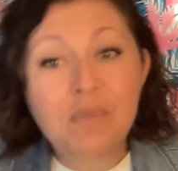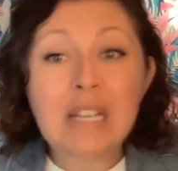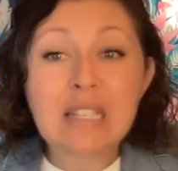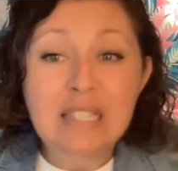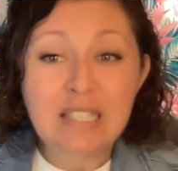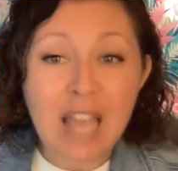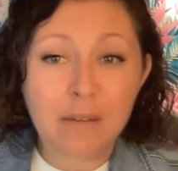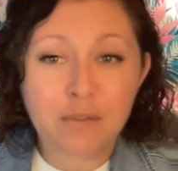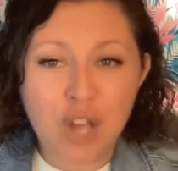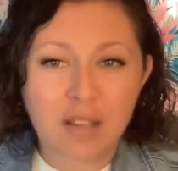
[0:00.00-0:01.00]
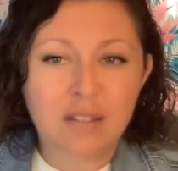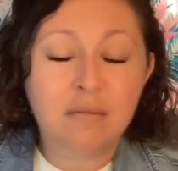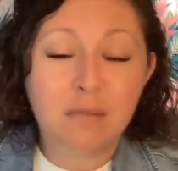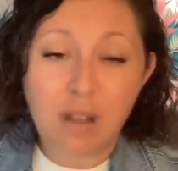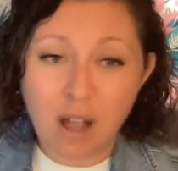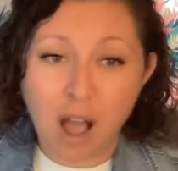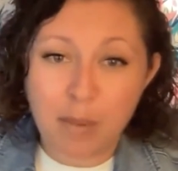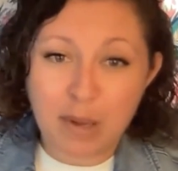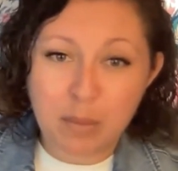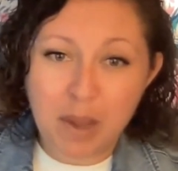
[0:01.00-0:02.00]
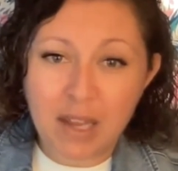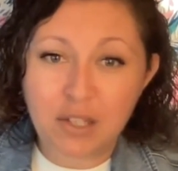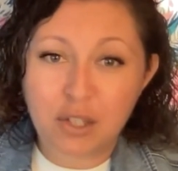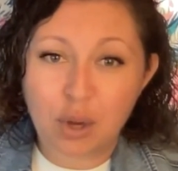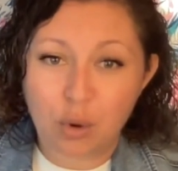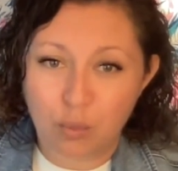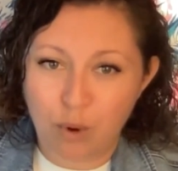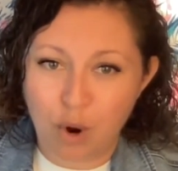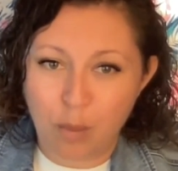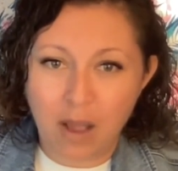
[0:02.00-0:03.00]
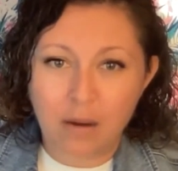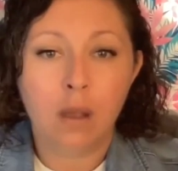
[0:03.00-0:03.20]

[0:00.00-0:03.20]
instead of just a copy and paste robot.